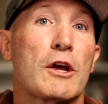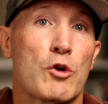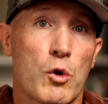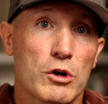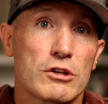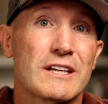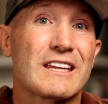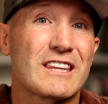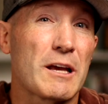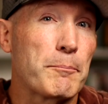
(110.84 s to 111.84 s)
in order to
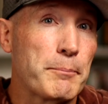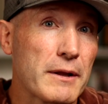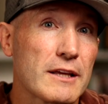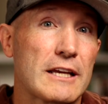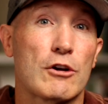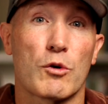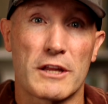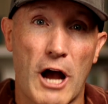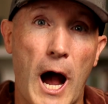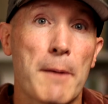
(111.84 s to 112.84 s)
get the ability or
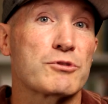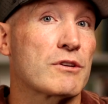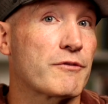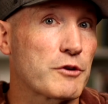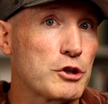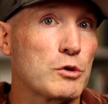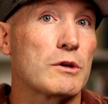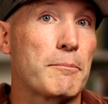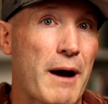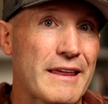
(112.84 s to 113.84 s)
the option for you
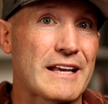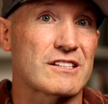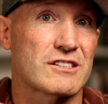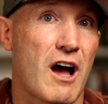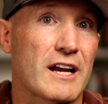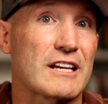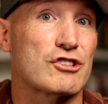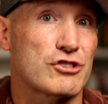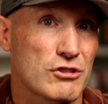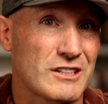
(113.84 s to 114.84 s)
to buy that stock at a
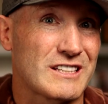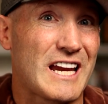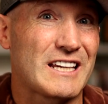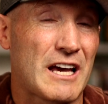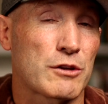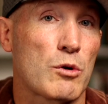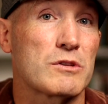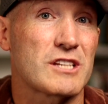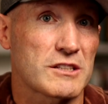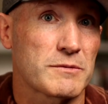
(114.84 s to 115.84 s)
certain date down the road,
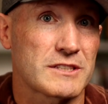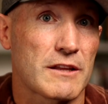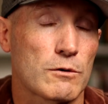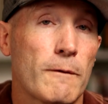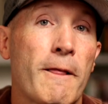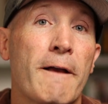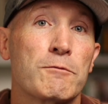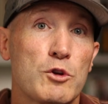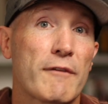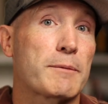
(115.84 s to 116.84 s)
6 months down the road,
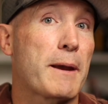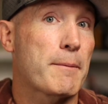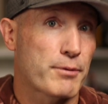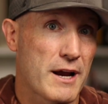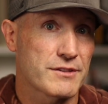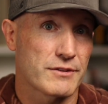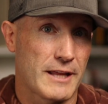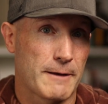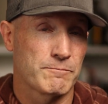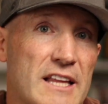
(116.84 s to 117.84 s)
you have to pay a price for
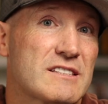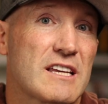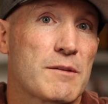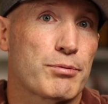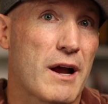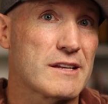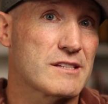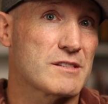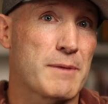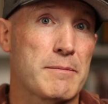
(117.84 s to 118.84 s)
that. And let's say the
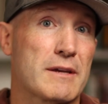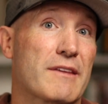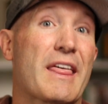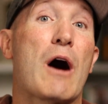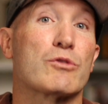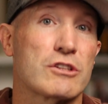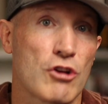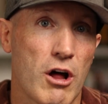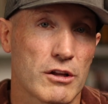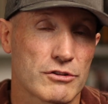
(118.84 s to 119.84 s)
price is maybe
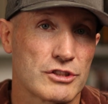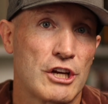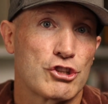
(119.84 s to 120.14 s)
$1,000. So